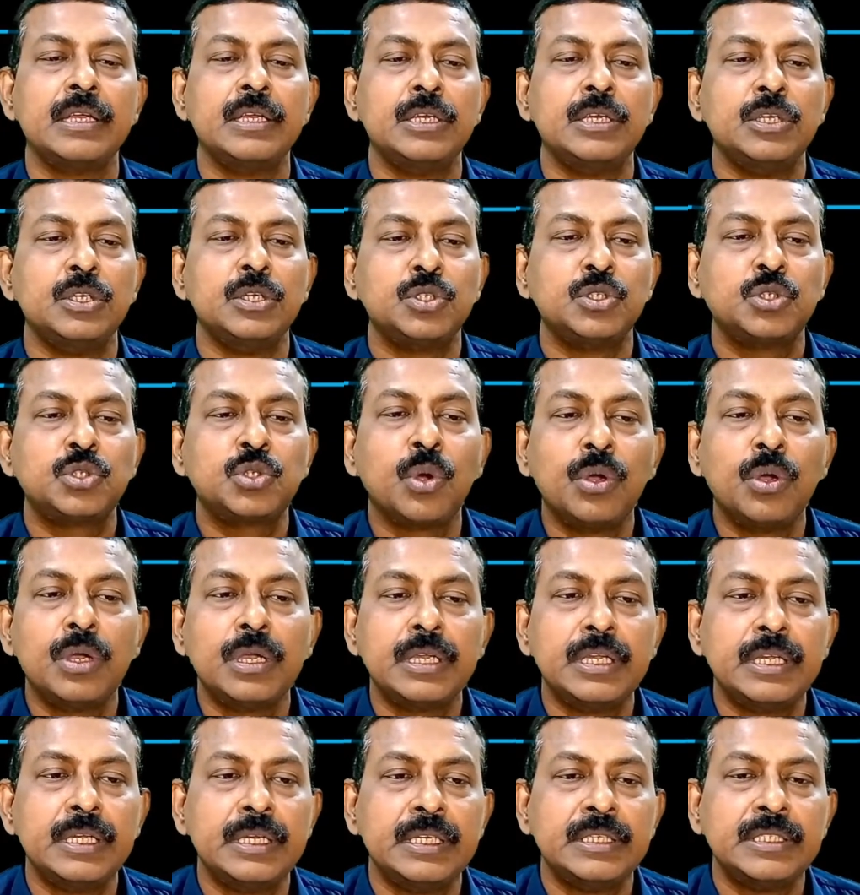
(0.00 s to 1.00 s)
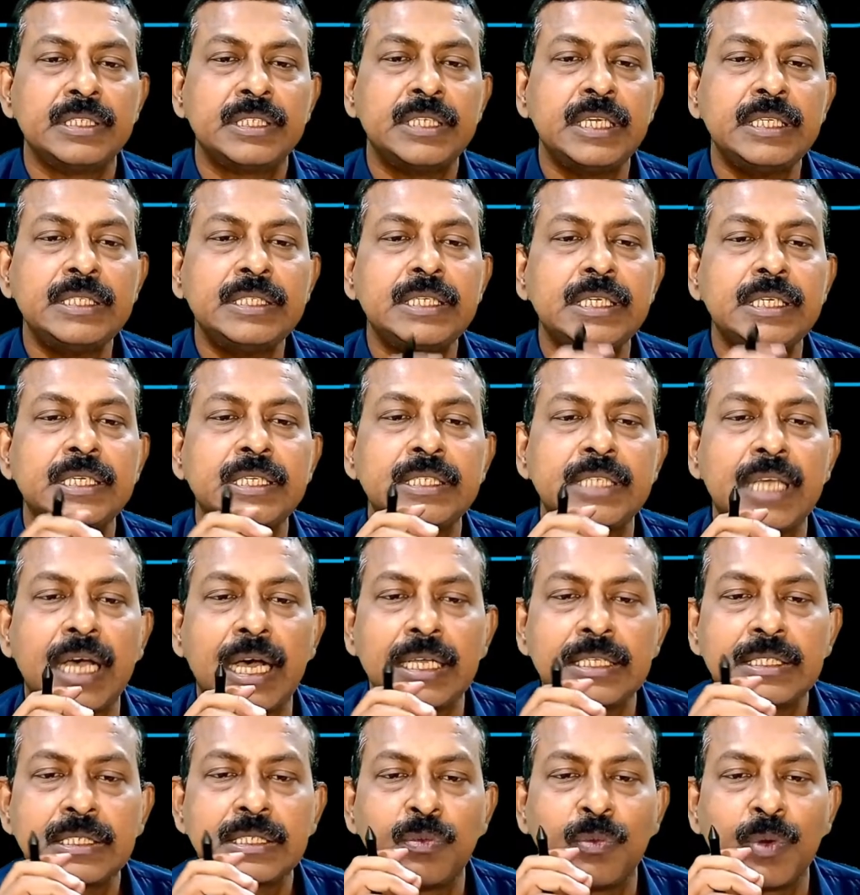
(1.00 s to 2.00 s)
So since it is
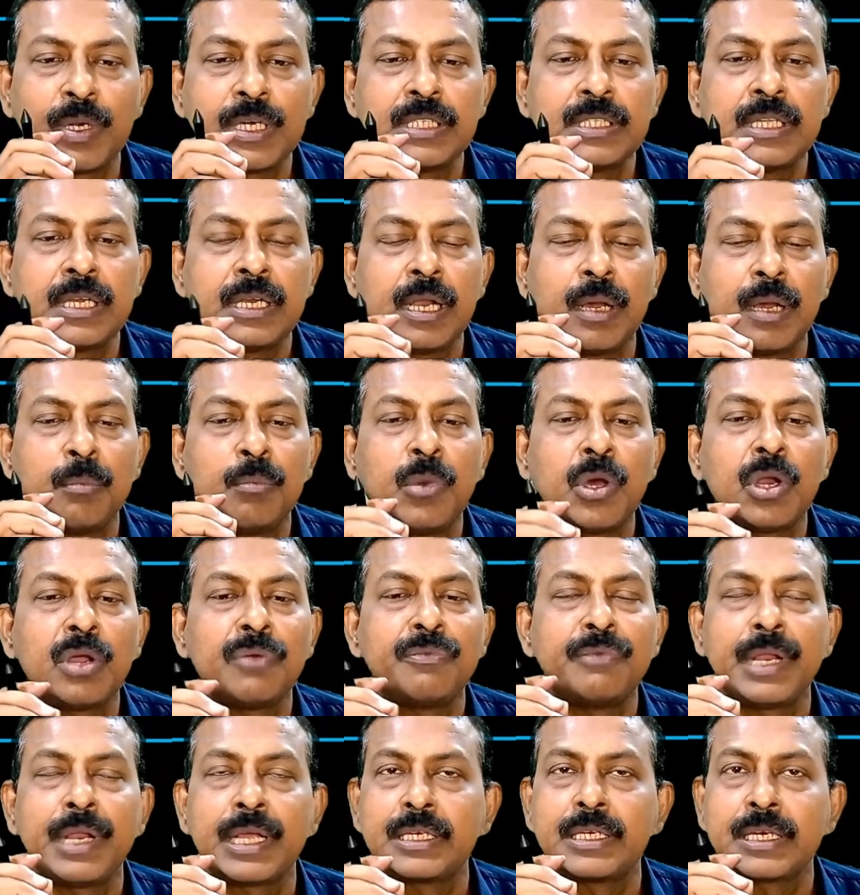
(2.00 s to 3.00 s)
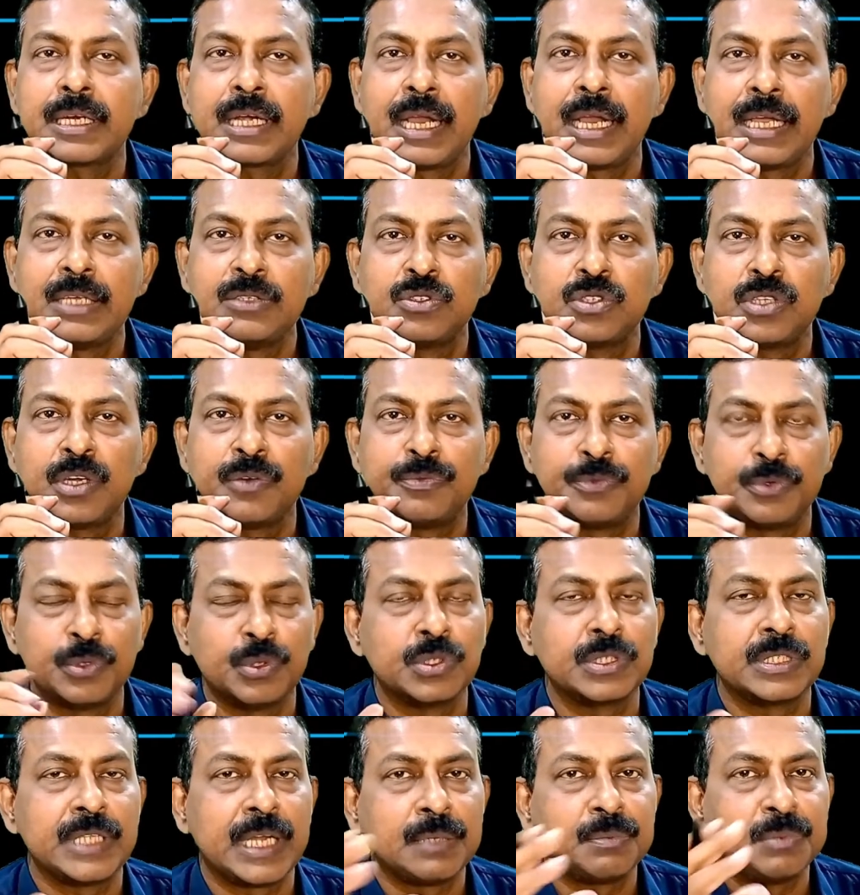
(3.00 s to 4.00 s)
asked what is the number of electric lines of force,
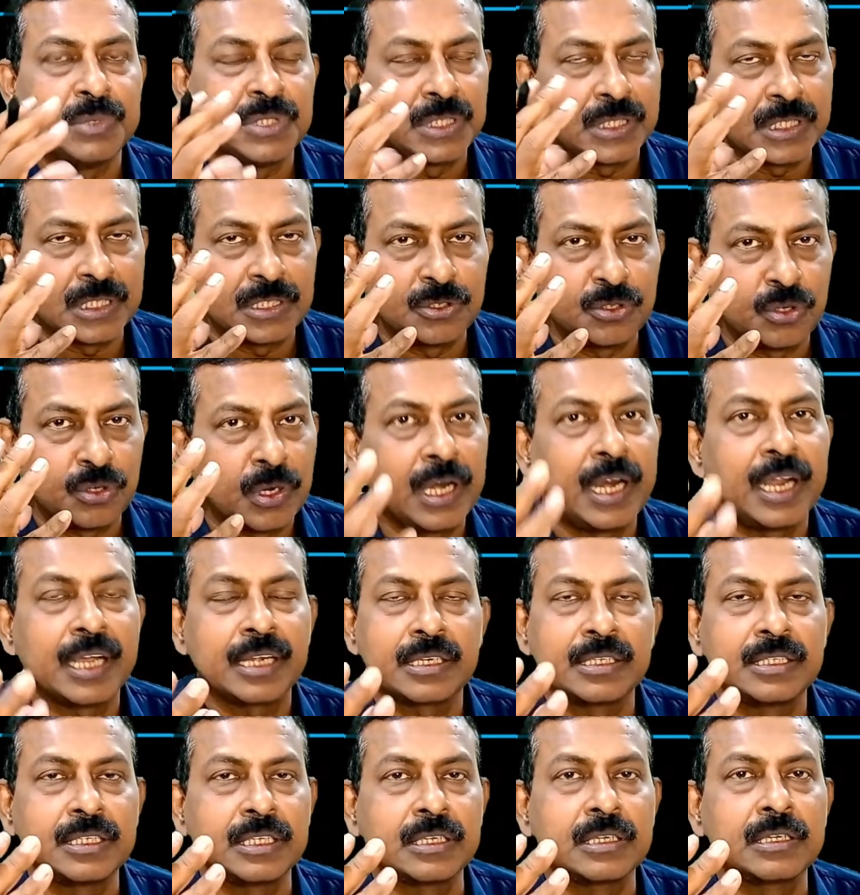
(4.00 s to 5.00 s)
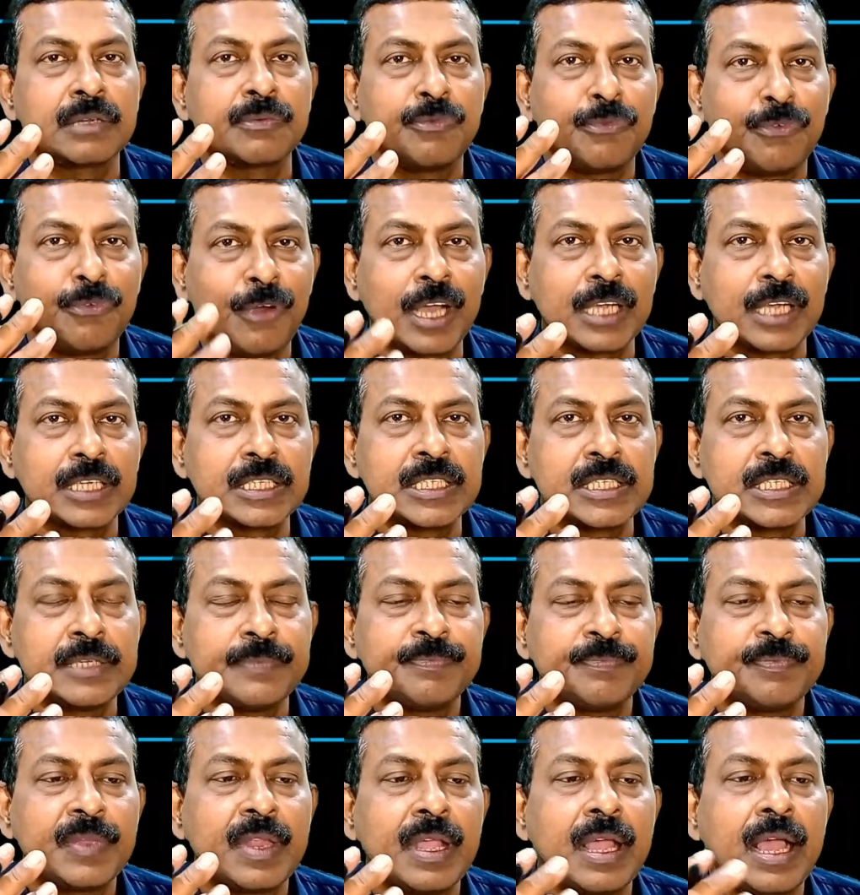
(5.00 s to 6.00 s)
that means it is your electric flux,
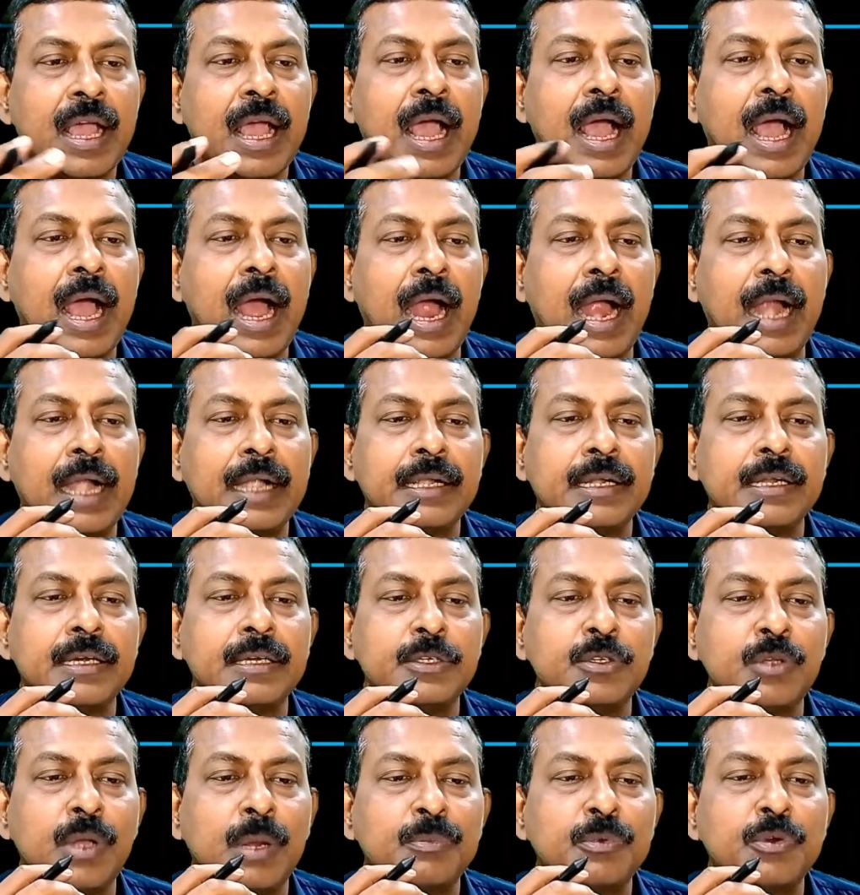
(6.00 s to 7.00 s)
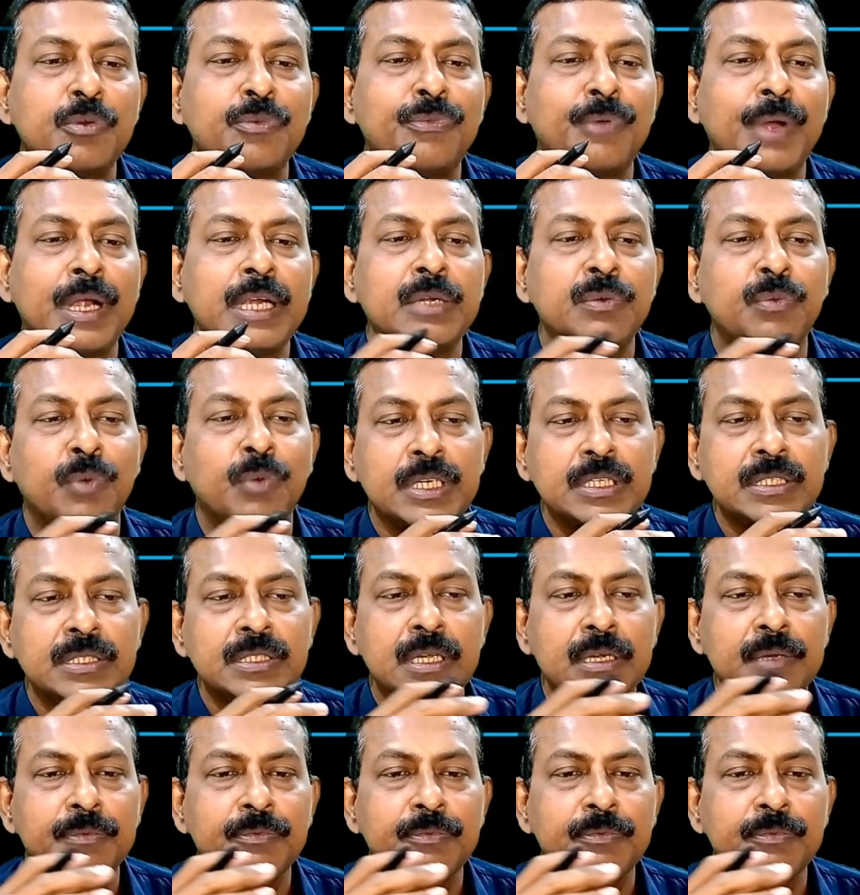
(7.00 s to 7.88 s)
and you have to find what is the